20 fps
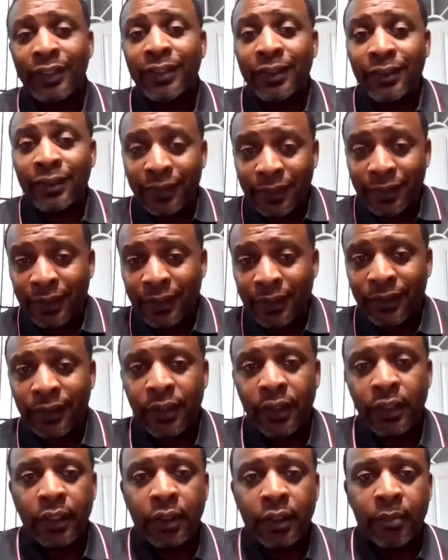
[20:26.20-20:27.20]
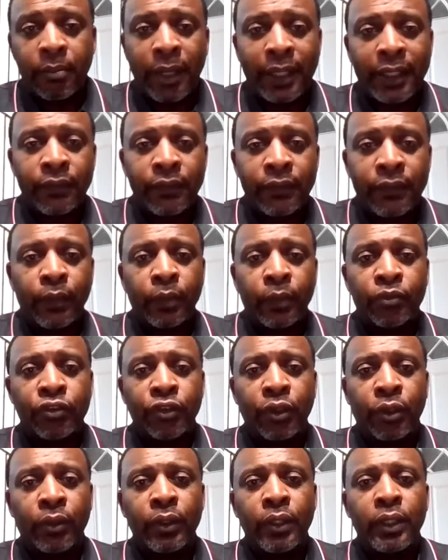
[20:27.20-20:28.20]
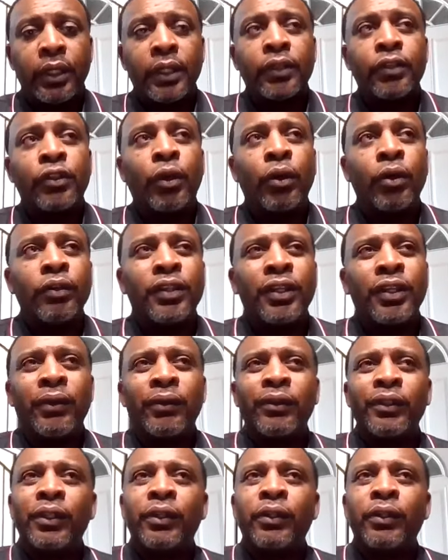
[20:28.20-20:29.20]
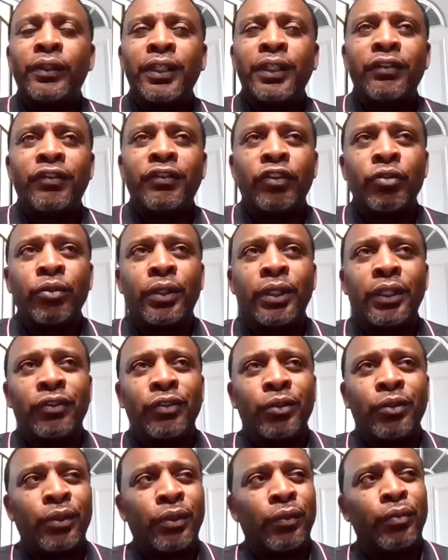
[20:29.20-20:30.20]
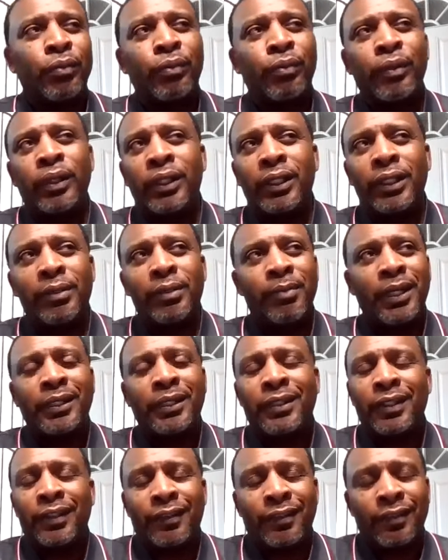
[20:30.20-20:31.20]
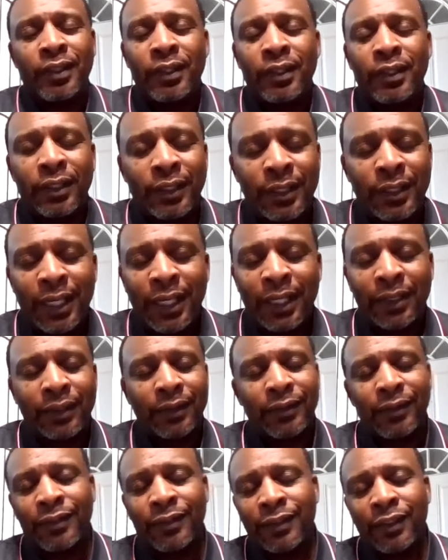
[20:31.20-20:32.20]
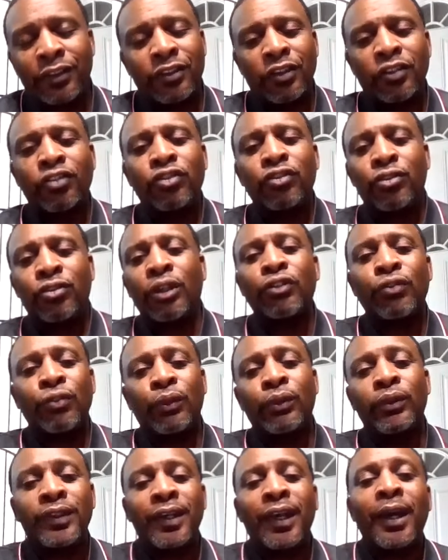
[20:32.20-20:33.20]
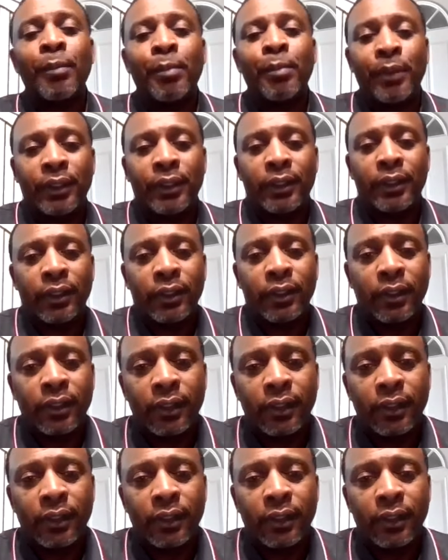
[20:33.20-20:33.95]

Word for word: tendencies back and forth. So there are little things that you can do to really make this not such a stressful topic.